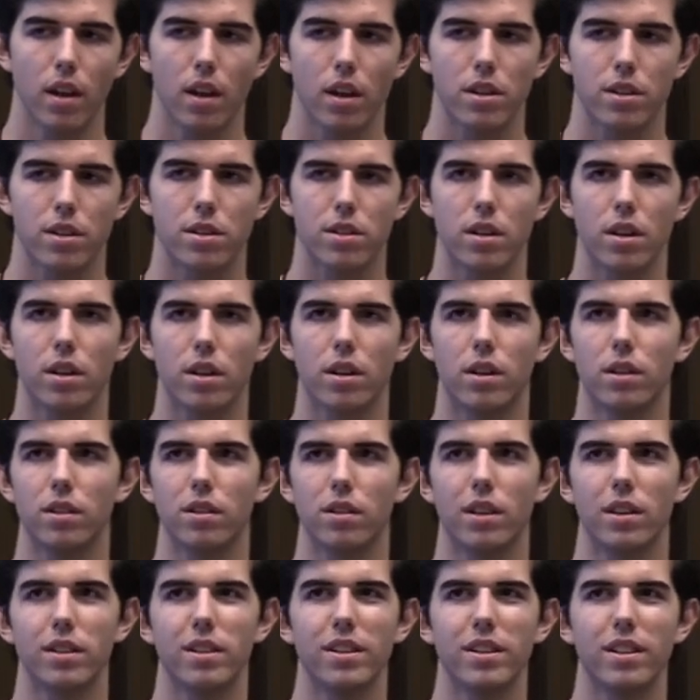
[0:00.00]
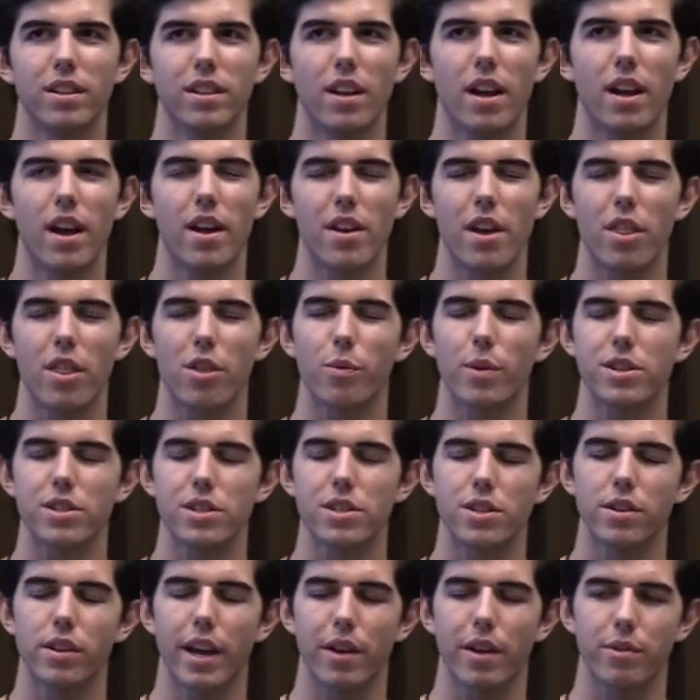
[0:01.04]
So another one
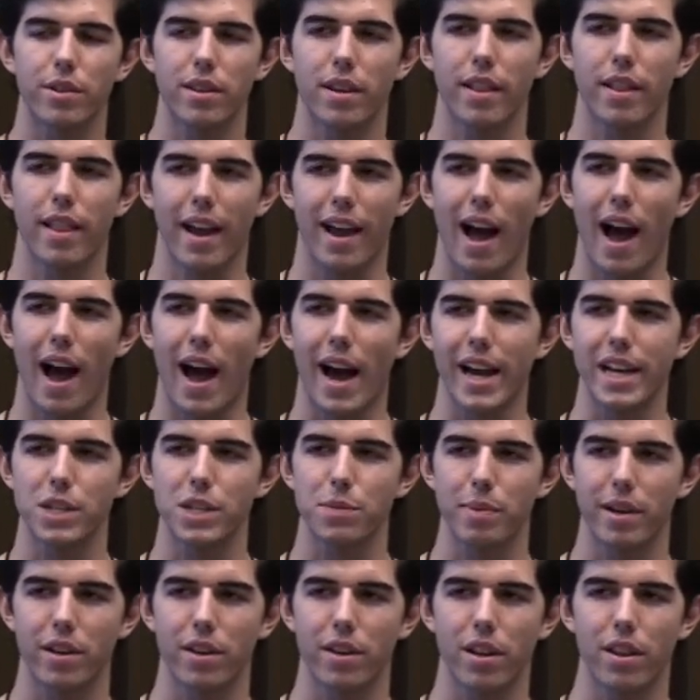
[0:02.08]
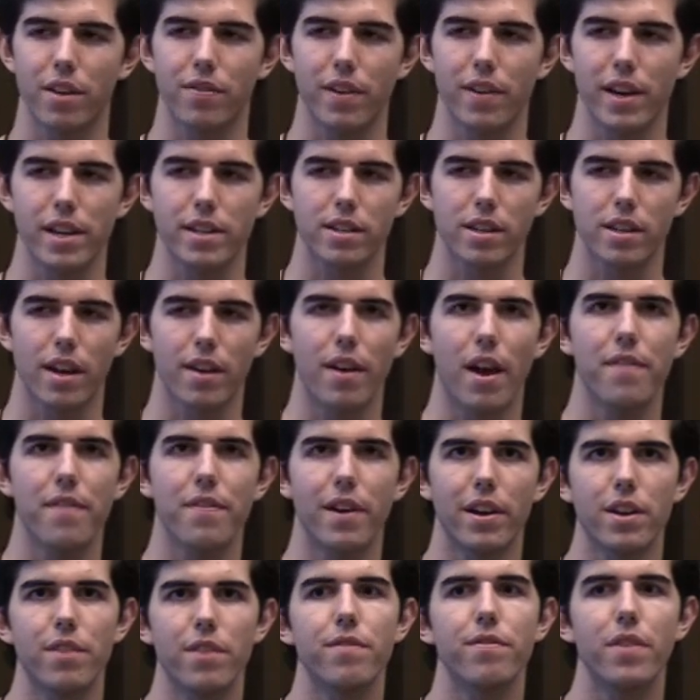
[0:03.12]
too, like with that like eyes painted on the face, I, I
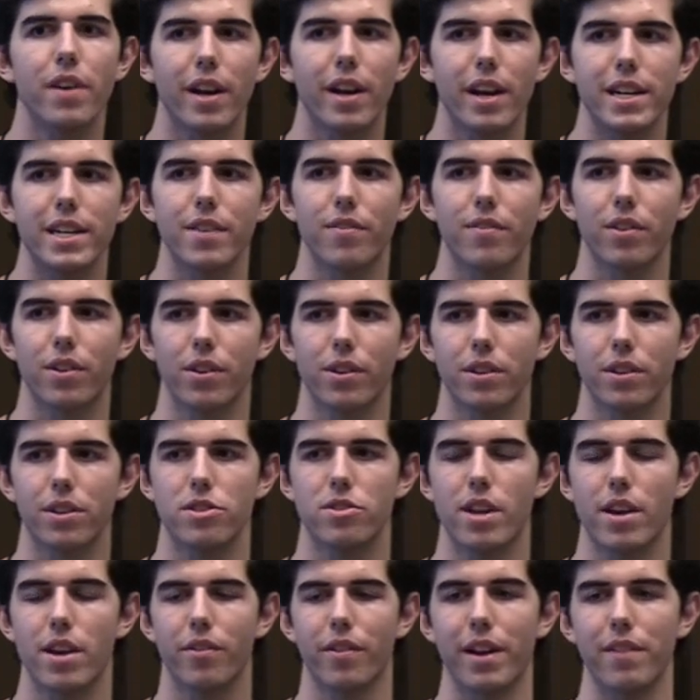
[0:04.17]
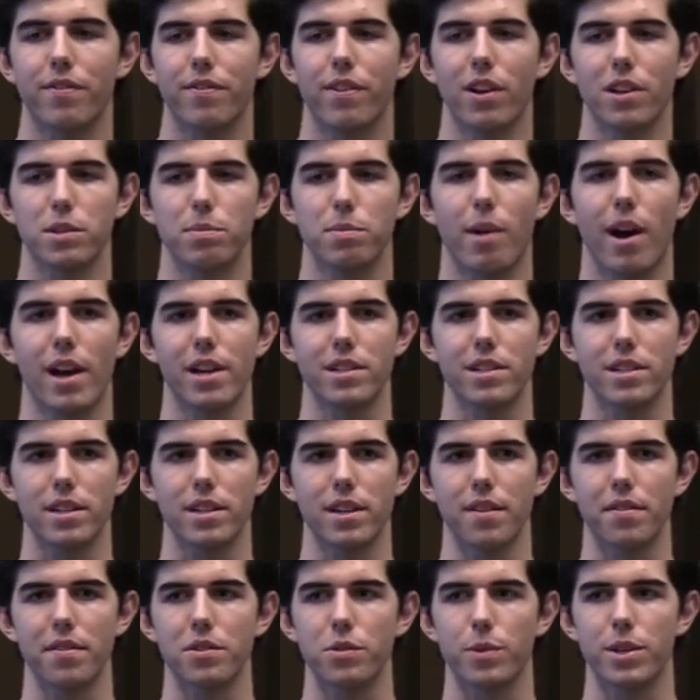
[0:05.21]
found it very difficult to generate false
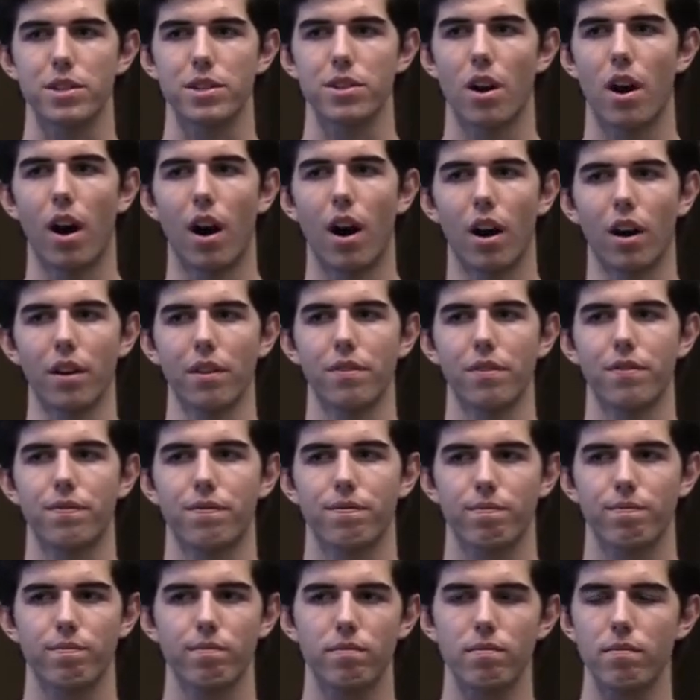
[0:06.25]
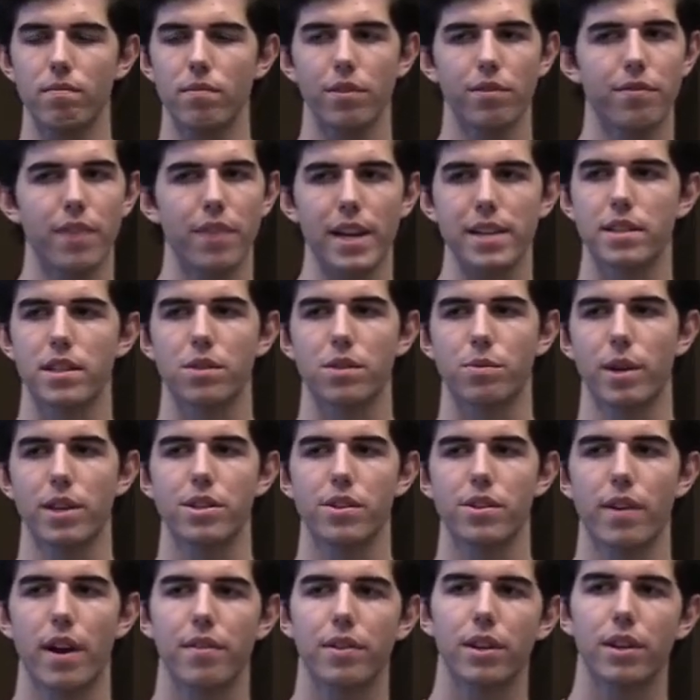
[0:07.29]
positives which aren't faces
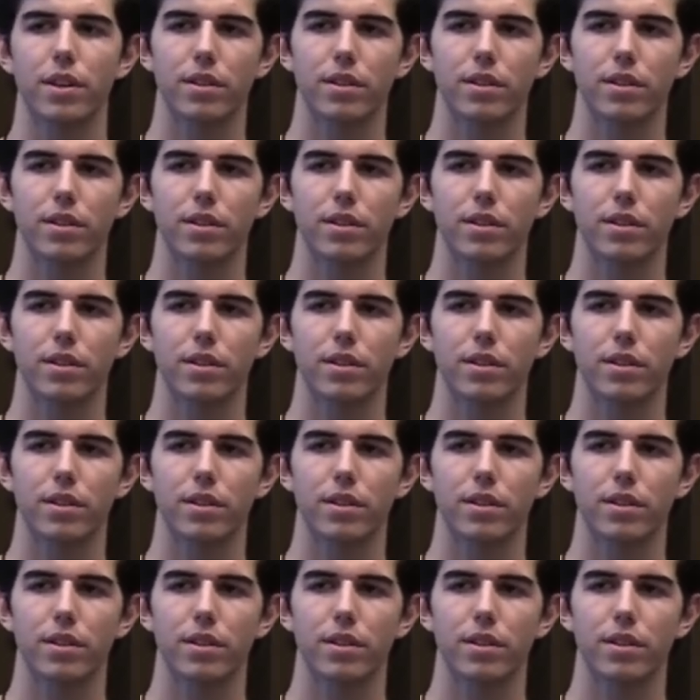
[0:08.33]
whatsoever.